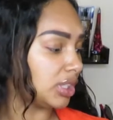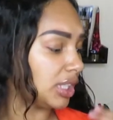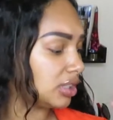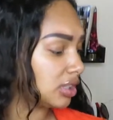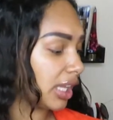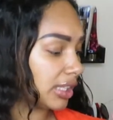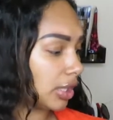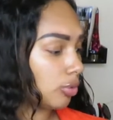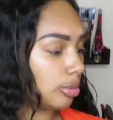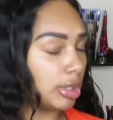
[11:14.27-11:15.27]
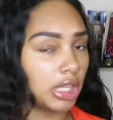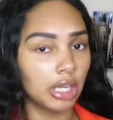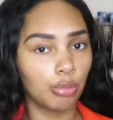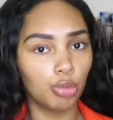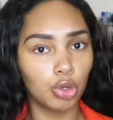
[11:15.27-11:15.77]
they would have been
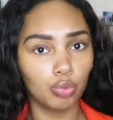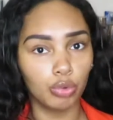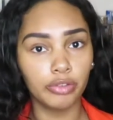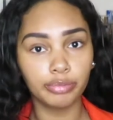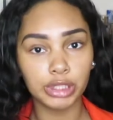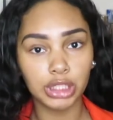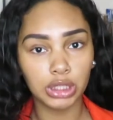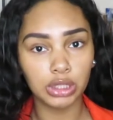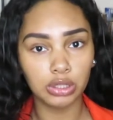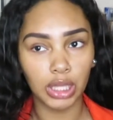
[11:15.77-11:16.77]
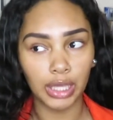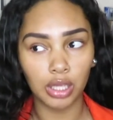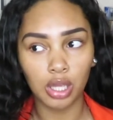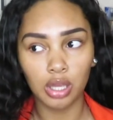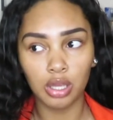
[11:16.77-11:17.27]
like a more rough material,
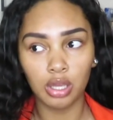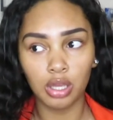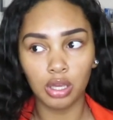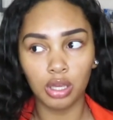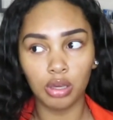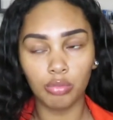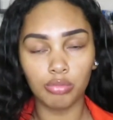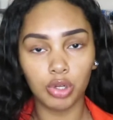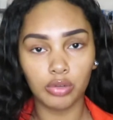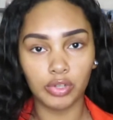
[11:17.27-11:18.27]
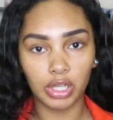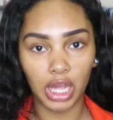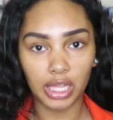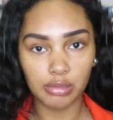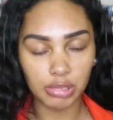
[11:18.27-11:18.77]
like more of a
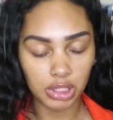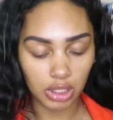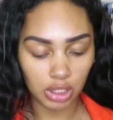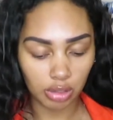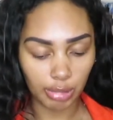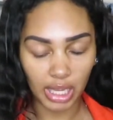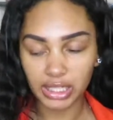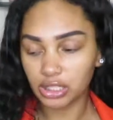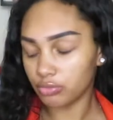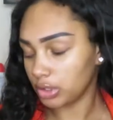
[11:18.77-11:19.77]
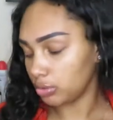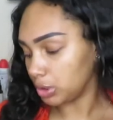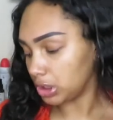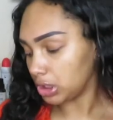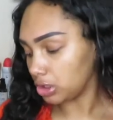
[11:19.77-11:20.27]
cotton material. But I didn't really
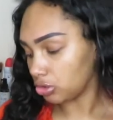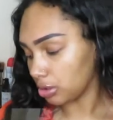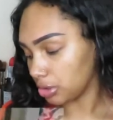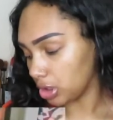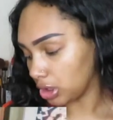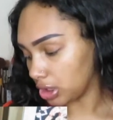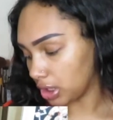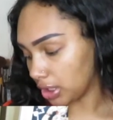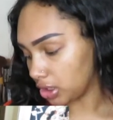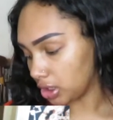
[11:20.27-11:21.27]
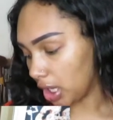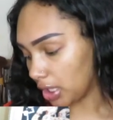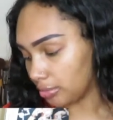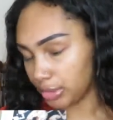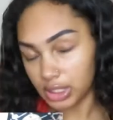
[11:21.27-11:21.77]
read the description on these. I just got
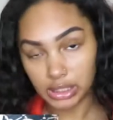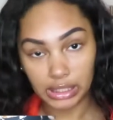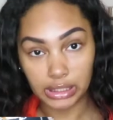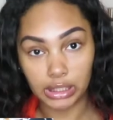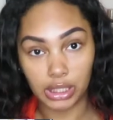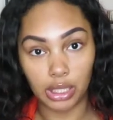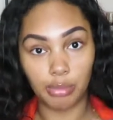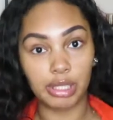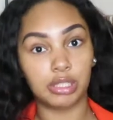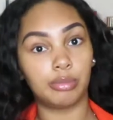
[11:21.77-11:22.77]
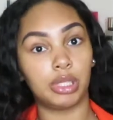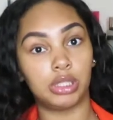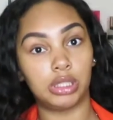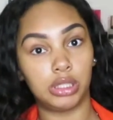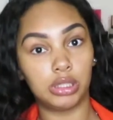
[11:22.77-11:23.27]
them because I needed like a basic pair
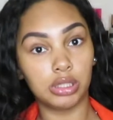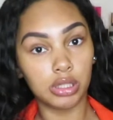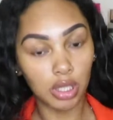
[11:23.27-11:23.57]
of jeans.